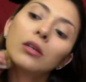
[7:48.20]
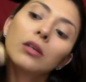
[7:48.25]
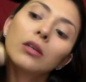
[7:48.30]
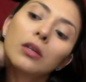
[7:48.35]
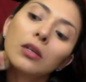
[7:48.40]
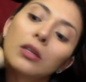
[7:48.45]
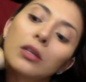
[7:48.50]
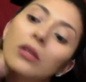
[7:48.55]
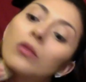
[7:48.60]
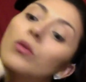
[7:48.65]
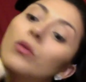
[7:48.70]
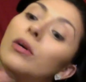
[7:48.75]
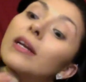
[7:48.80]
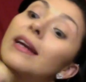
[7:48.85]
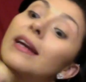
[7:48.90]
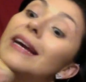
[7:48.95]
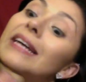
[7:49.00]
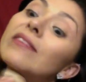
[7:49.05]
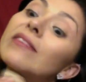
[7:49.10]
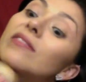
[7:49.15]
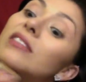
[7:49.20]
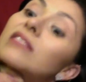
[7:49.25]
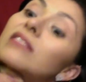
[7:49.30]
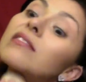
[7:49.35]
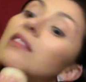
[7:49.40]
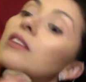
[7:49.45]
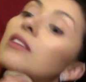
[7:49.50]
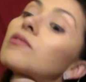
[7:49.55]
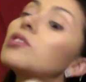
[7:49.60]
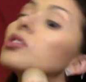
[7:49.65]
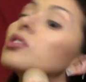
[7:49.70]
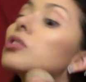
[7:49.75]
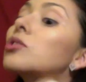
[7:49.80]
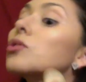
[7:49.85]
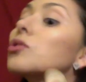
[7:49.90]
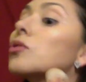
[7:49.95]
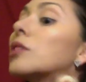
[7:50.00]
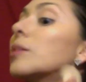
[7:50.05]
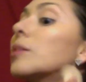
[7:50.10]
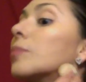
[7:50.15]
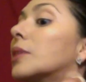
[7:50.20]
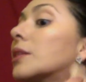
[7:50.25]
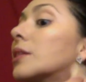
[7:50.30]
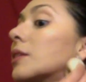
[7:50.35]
And then whatever is left, just scrape it